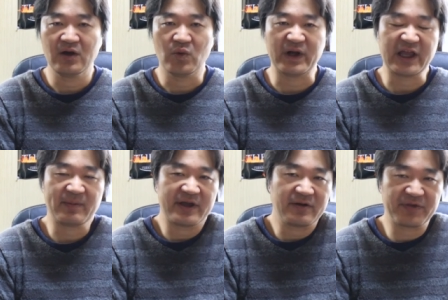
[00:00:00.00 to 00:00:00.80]

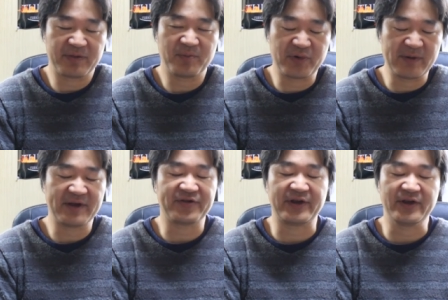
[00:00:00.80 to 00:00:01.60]
whatever you
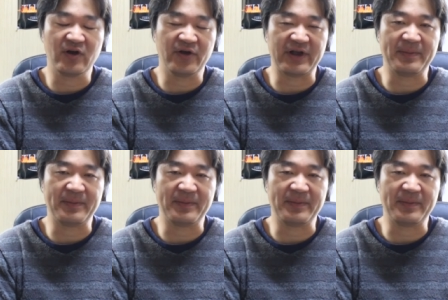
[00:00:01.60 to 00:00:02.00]
previously know